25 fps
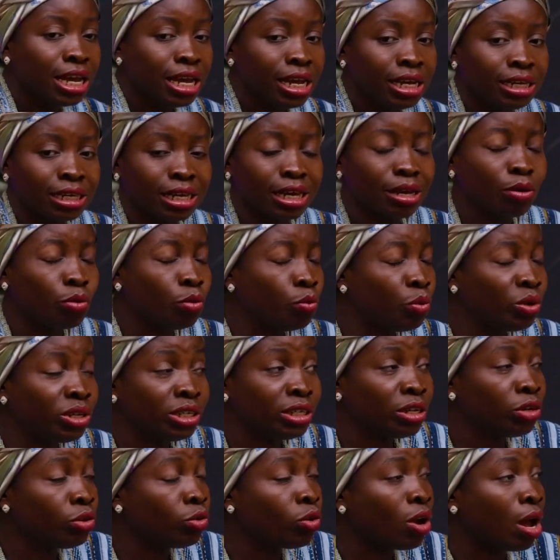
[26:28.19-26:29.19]
We
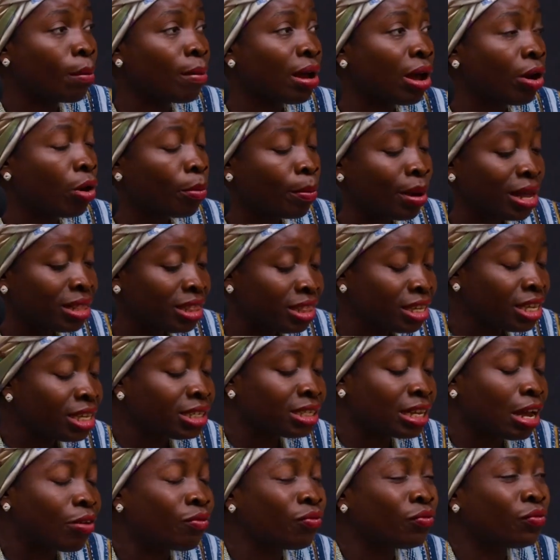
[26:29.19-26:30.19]
didn't know but
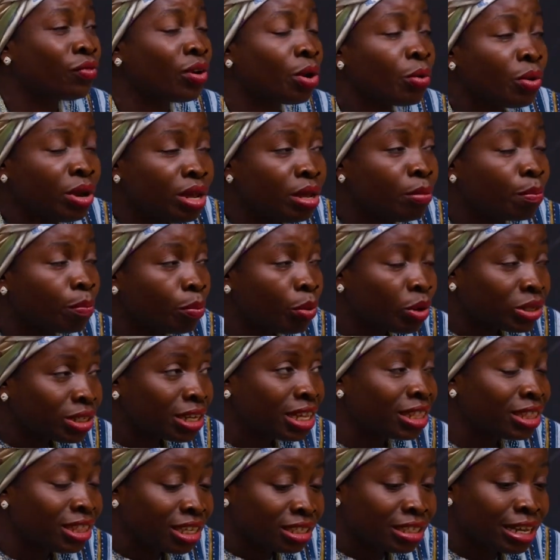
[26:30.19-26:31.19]
these are very
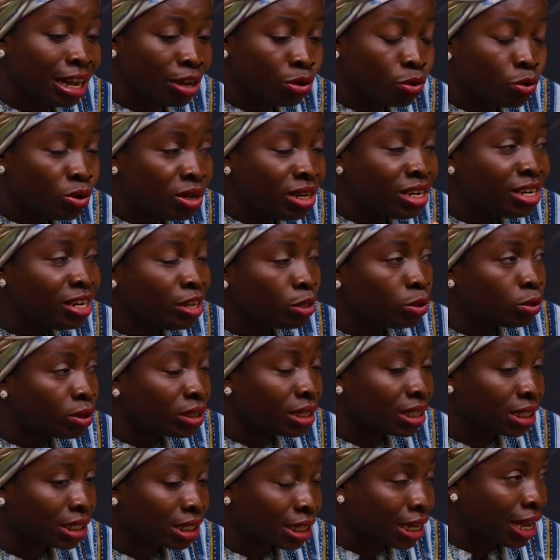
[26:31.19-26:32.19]
important things that you need to
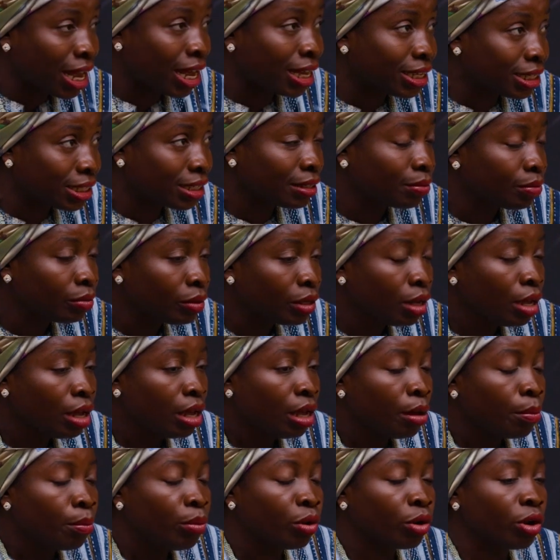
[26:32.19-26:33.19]
discuss,
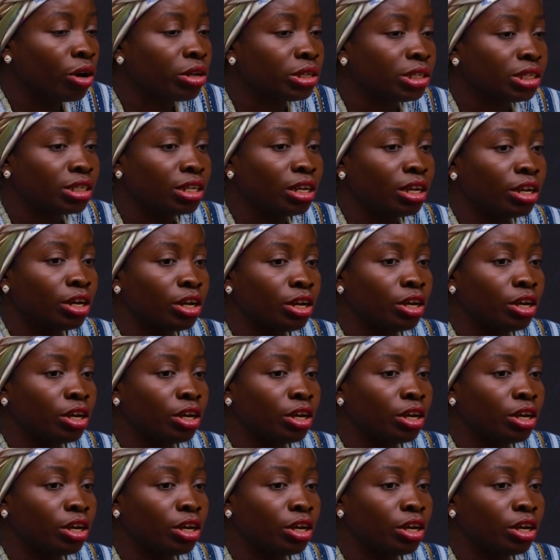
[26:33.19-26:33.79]
because